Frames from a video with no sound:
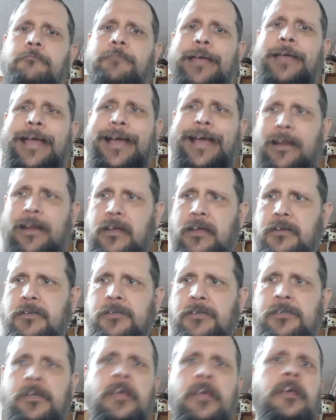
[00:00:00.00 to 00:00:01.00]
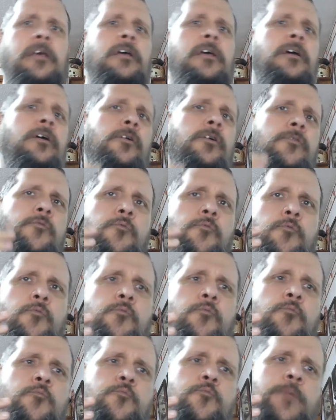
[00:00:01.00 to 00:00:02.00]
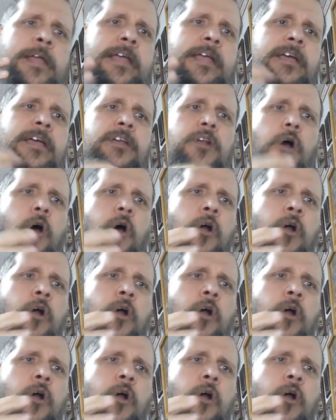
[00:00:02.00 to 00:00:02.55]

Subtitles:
panics. We can